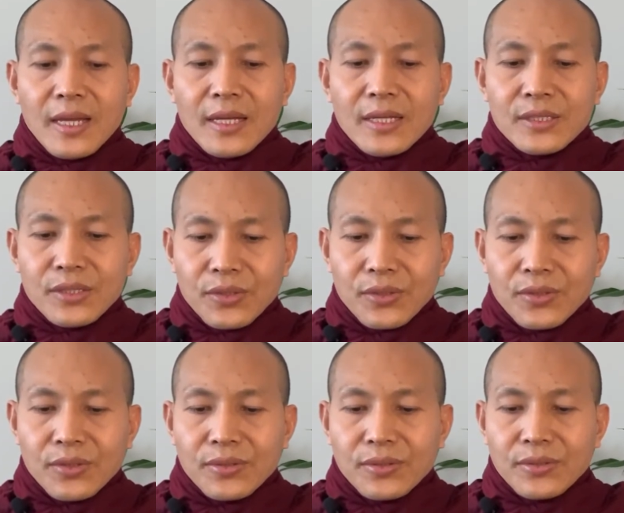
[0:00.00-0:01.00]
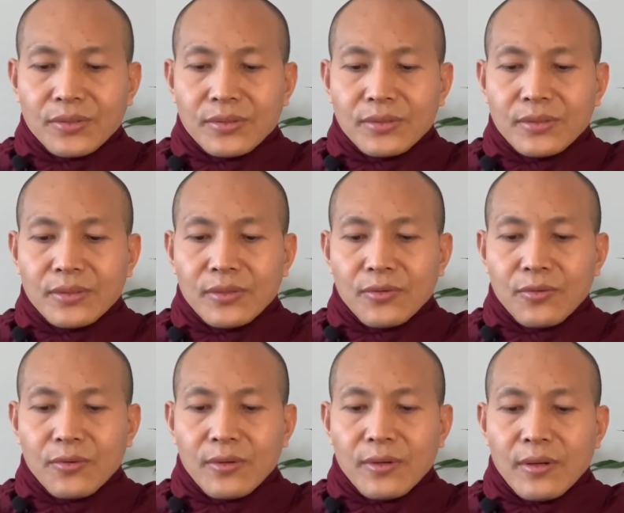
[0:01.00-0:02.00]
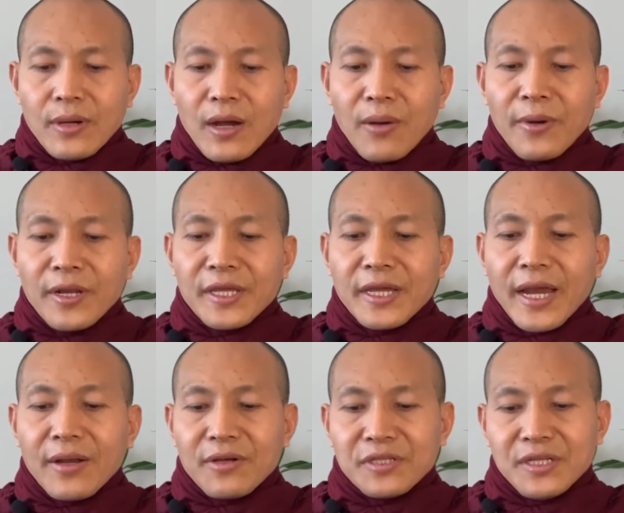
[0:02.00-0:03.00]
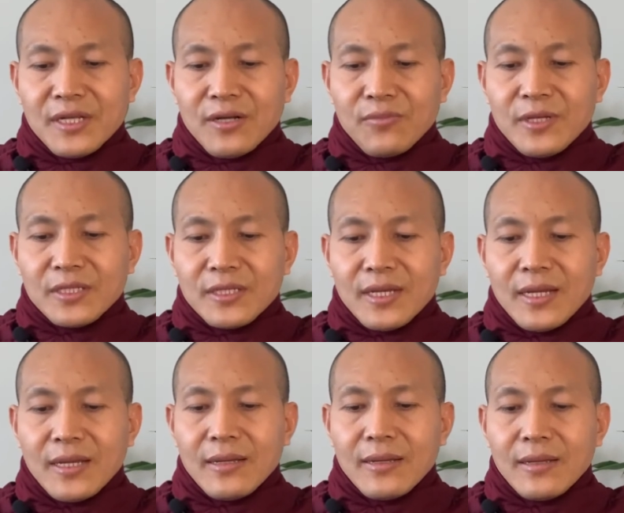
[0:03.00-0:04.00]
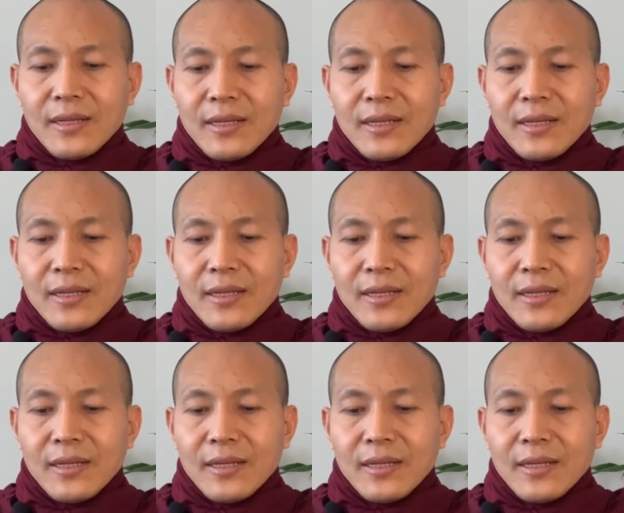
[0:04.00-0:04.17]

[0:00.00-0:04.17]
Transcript: So, how many kinds of Chitta Nupassana?